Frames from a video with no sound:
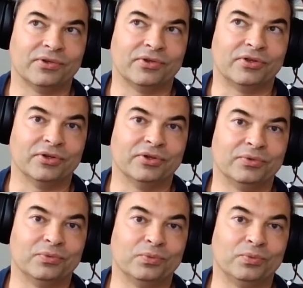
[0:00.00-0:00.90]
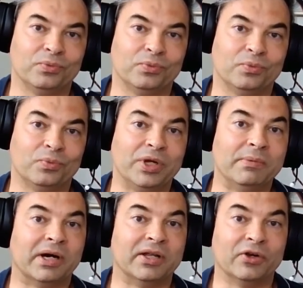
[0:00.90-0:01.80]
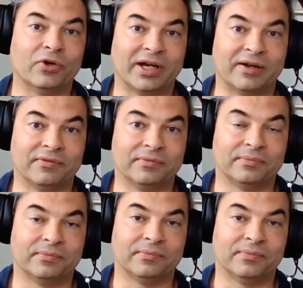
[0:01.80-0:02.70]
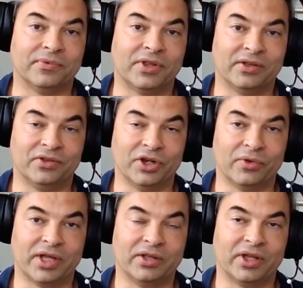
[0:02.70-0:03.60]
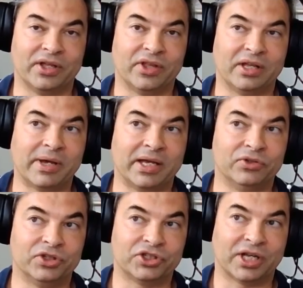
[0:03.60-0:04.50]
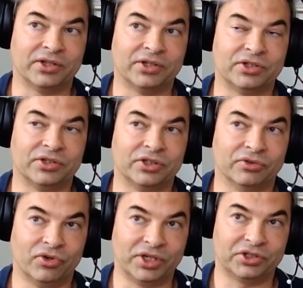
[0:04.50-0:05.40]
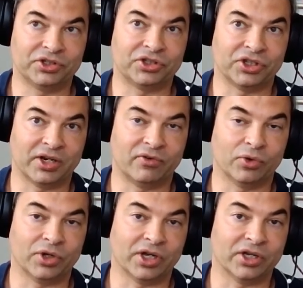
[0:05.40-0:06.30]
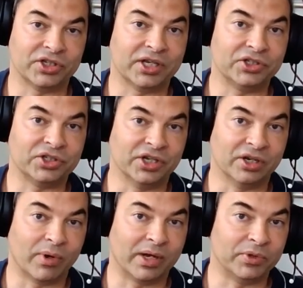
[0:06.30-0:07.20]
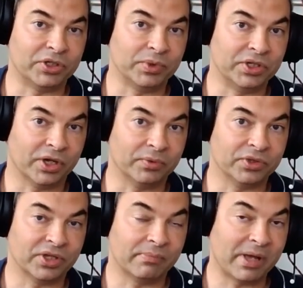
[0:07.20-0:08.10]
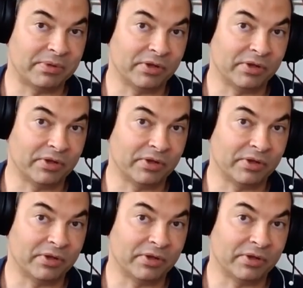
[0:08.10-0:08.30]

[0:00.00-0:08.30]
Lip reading: that we might not have. They may understand the risks to their organization in a way which we don't, and there may be